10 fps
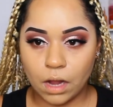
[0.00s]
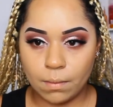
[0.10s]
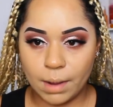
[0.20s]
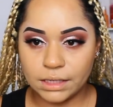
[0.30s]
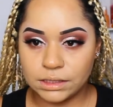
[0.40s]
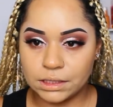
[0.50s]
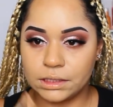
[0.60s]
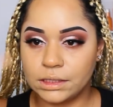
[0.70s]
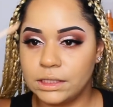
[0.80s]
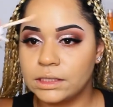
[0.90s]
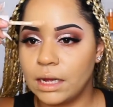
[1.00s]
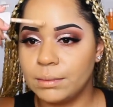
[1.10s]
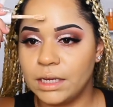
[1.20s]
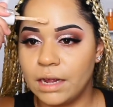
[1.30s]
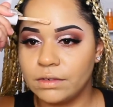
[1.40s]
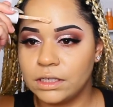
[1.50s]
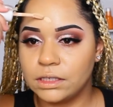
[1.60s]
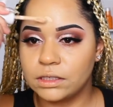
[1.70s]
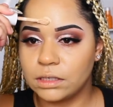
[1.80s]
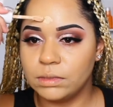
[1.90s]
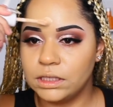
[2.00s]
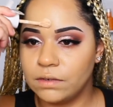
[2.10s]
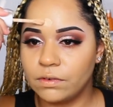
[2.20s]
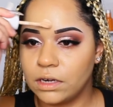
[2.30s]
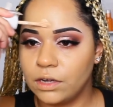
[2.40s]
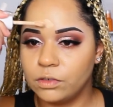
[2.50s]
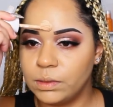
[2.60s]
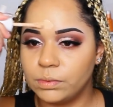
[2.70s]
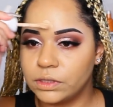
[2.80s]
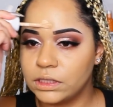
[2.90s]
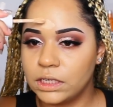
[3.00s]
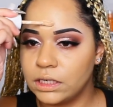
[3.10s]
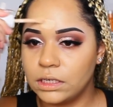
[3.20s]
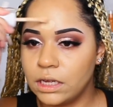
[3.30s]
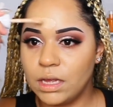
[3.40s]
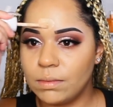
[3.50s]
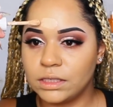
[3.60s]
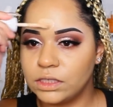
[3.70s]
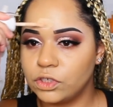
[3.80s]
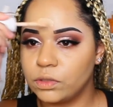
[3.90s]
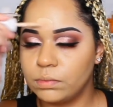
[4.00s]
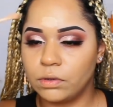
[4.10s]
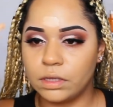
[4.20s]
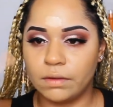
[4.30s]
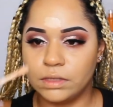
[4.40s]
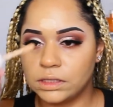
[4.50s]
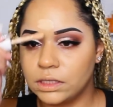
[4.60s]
on my skin, at least. I mean, everything's going to be different on other people's skin. Me and my sister both love this